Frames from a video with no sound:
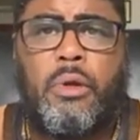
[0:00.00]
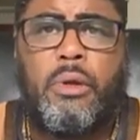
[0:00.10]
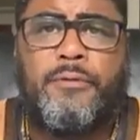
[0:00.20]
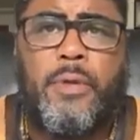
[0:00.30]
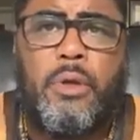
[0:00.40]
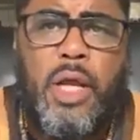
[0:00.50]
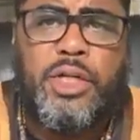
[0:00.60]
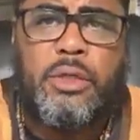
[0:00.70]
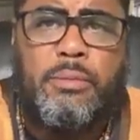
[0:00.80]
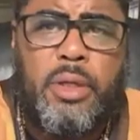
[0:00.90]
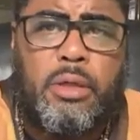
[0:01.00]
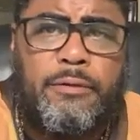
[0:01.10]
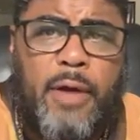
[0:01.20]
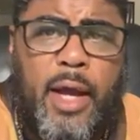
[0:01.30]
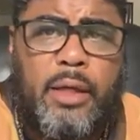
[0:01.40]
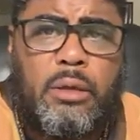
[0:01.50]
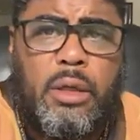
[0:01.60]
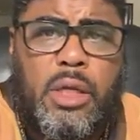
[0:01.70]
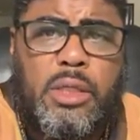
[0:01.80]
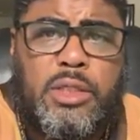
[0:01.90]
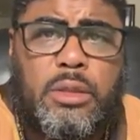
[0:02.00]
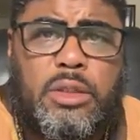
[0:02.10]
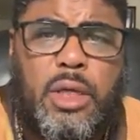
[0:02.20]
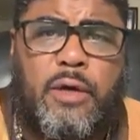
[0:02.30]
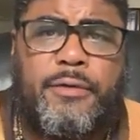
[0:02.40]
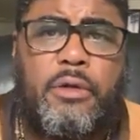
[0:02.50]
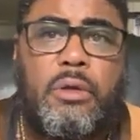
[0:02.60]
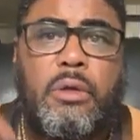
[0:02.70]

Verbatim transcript: If a nation be divided against itself,